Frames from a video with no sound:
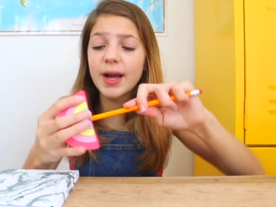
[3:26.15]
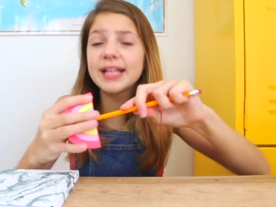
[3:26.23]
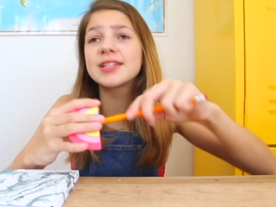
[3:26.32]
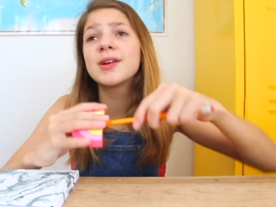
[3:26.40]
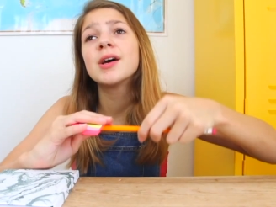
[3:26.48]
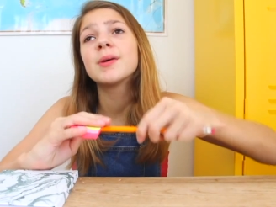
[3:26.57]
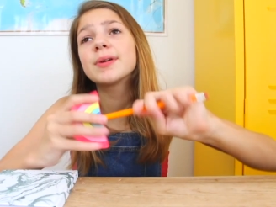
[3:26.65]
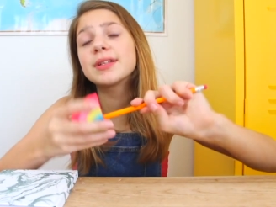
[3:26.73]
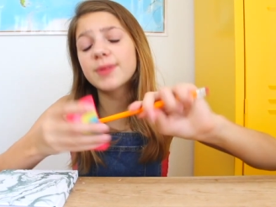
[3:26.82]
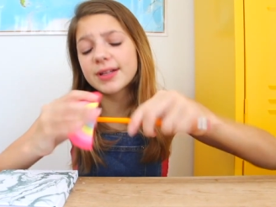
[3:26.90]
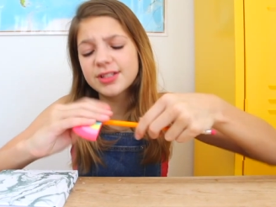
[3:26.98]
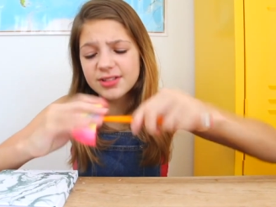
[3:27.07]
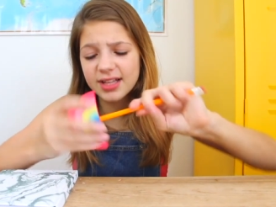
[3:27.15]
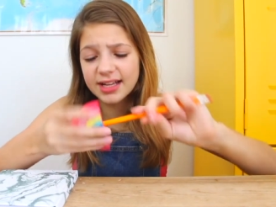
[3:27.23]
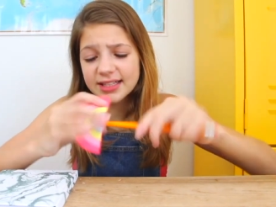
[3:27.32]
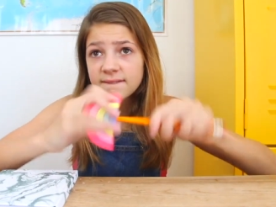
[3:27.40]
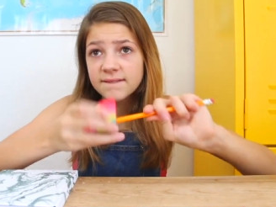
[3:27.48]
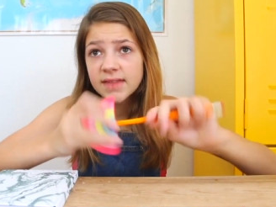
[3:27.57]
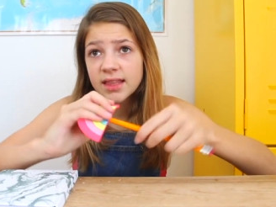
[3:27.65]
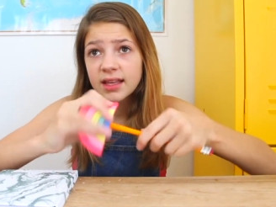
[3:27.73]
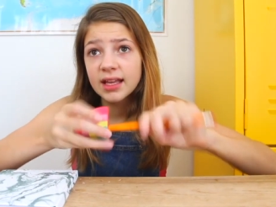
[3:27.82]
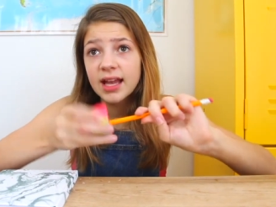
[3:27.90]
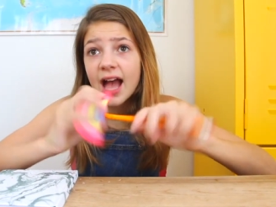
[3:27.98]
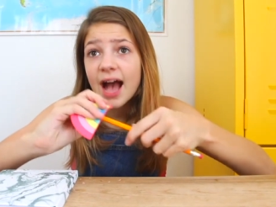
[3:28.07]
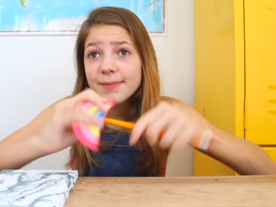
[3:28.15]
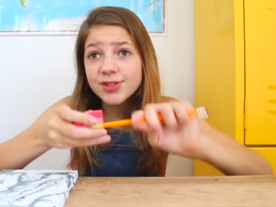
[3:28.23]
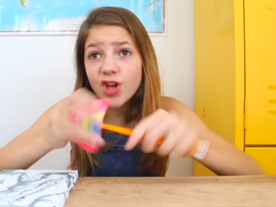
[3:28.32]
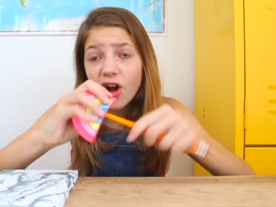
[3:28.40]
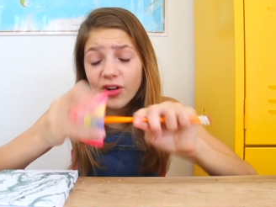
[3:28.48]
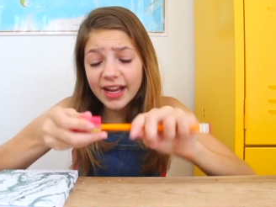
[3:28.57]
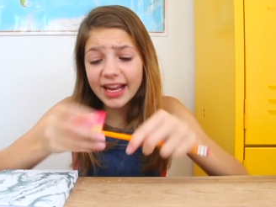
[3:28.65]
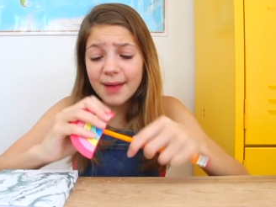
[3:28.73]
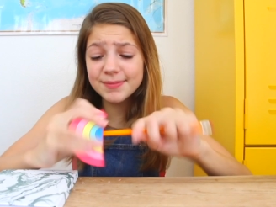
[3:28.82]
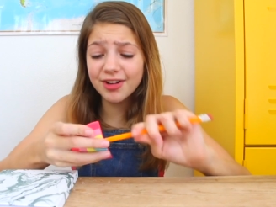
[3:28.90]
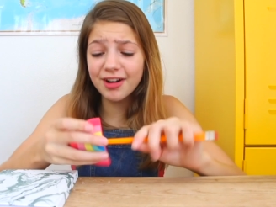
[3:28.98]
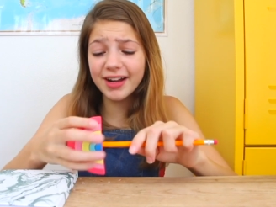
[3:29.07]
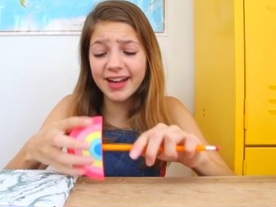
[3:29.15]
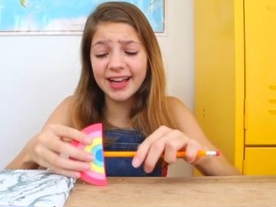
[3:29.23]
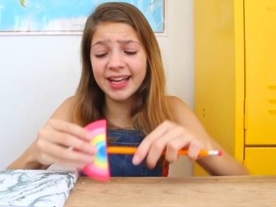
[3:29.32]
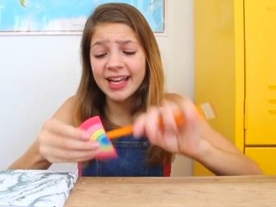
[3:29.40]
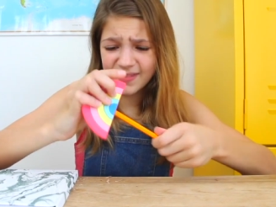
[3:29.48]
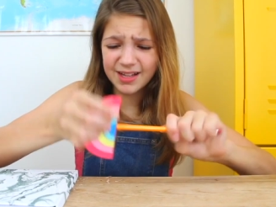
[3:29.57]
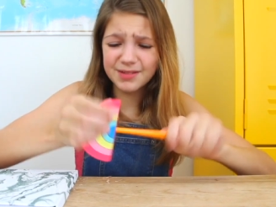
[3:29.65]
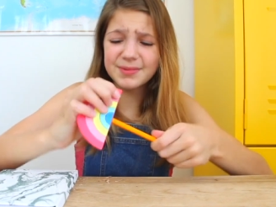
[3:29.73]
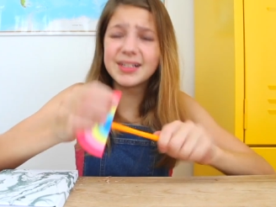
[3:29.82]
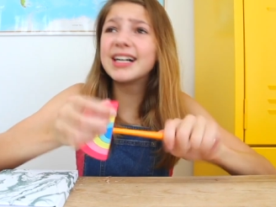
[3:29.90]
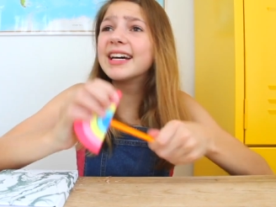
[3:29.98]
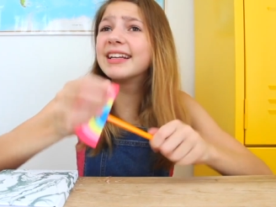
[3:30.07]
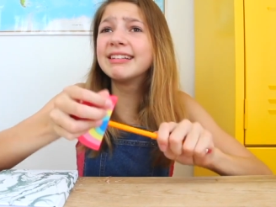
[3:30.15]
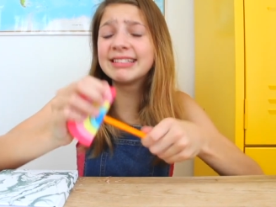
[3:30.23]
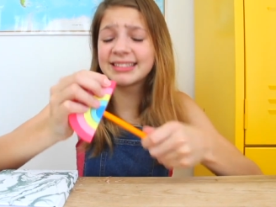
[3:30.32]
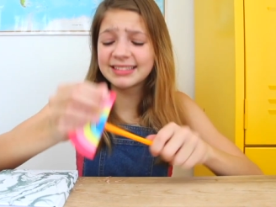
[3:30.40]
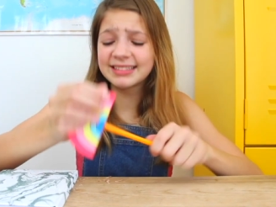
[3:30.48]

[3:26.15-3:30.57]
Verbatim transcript: Wait, please wait two seconds. Miss Cole! I'm sorry, I'm sorry. Come on.